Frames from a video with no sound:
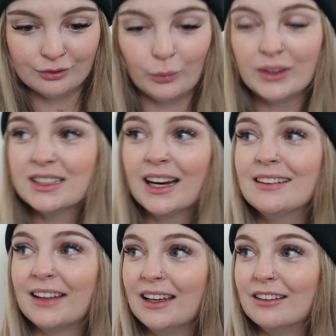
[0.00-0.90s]
When did I
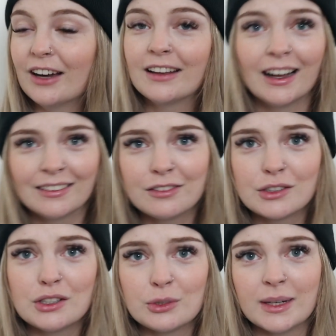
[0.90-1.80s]
leave? I left
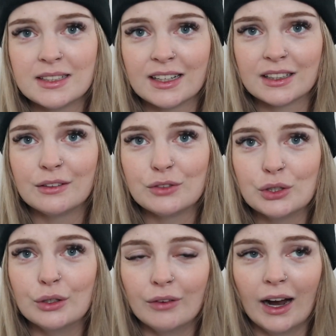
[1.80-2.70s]
on the 22nd of
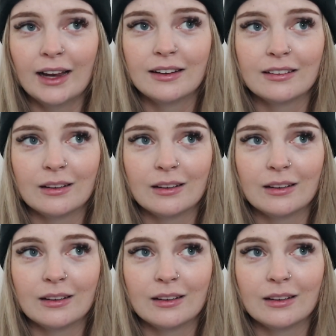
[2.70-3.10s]
June, right?